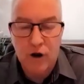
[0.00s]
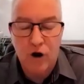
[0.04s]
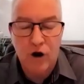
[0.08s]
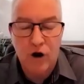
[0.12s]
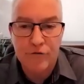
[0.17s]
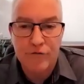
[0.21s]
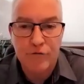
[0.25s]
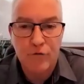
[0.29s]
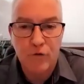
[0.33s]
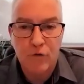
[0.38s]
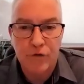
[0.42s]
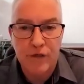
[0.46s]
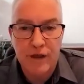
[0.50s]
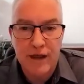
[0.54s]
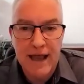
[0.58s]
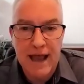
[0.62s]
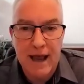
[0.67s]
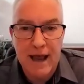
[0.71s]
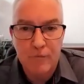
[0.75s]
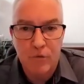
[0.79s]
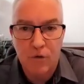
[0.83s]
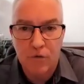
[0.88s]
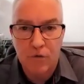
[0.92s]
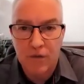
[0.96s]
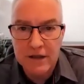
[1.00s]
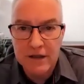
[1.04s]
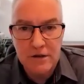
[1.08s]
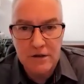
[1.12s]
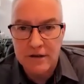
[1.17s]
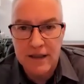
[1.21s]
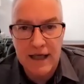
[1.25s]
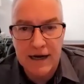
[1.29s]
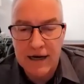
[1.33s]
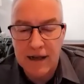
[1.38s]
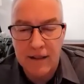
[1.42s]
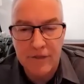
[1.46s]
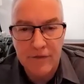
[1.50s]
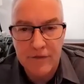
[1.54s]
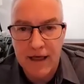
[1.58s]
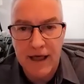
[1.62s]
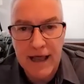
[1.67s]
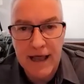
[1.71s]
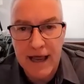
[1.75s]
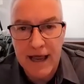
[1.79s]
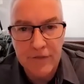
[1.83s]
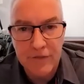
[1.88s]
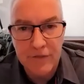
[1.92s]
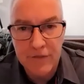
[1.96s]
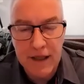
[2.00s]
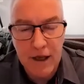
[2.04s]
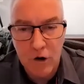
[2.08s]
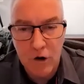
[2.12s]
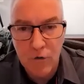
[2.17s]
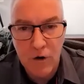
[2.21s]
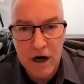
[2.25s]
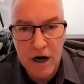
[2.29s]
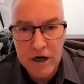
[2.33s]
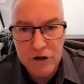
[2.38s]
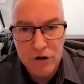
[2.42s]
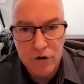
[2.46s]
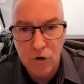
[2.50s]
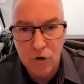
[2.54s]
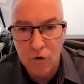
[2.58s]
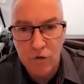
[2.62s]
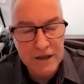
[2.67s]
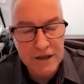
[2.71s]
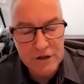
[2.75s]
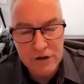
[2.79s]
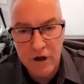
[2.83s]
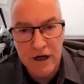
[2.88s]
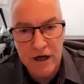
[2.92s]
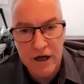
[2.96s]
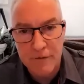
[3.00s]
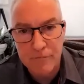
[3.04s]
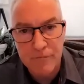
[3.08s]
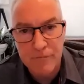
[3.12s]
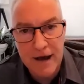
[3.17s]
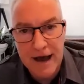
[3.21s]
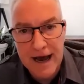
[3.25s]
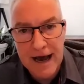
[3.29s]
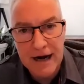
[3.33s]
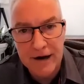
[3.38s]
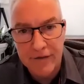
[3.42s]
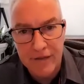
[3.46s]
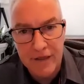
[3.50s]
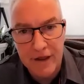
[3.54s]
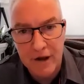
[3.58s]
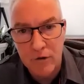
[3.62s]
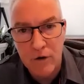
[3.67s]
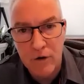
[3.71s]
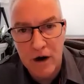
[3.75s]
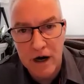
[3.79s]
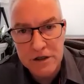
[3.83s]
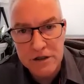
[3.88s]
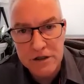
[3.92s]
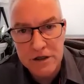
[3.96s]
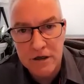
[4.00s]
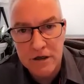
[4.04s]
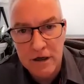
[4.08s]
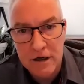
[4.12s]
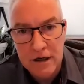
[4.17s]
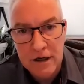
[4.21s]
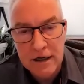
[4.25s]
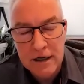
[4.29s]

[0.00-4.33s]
I afford the gap? Well, that ain't the equation. Or that's only a part of the equation.